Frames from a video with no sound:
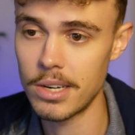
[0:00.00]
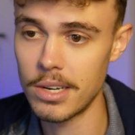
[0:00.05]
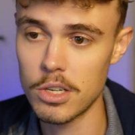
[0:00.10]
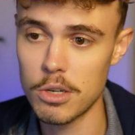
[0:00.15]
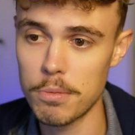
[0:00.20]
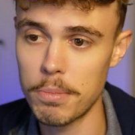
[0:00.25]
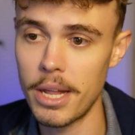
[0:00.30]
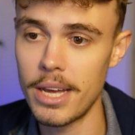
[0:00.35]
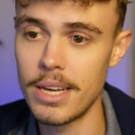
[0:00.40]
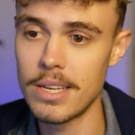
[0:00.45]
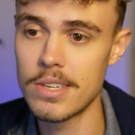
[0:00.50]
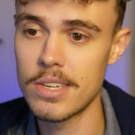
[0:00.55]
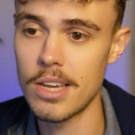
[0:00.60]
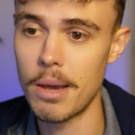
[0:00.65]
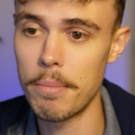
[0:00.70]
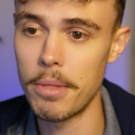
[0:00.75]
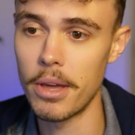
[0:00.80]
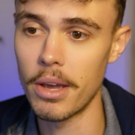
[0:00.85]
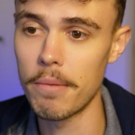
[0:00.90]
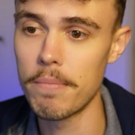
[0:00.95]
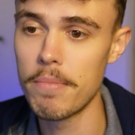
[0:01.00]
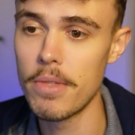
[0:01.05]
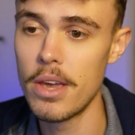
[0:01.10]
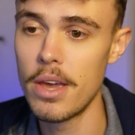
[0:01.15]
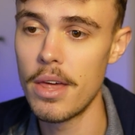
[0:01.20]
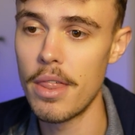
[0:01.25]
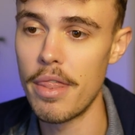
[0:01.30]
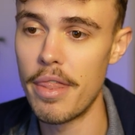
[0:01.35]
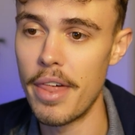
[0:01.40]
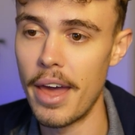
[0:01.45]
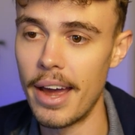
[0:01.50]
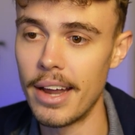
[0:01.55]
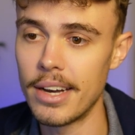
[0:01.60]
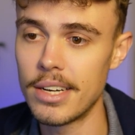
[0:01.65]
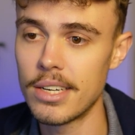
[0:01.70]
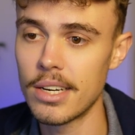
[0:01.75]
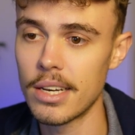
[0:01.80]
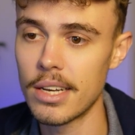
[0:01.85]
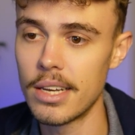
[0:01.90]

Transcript: Display is something that